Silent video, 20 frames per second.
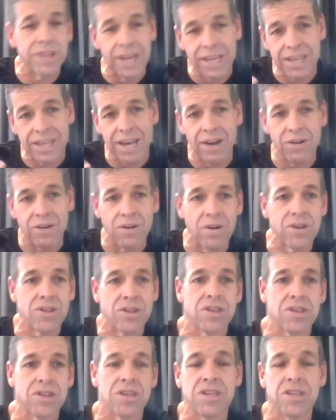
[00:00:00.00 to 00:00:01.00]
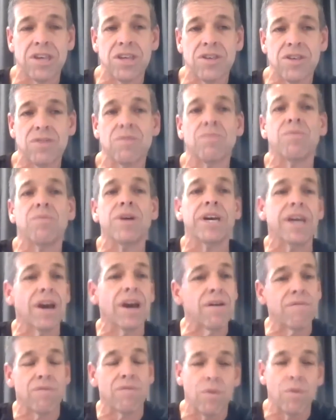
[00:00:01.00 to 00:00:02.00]
That's our conscious decision. We
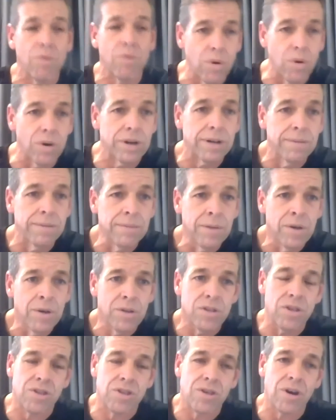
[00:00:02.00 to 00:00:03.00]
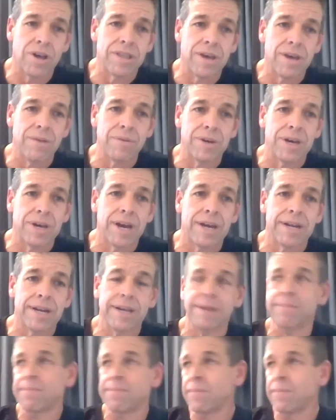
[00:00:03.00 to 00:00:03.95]
go for a walk. Decide that we're going to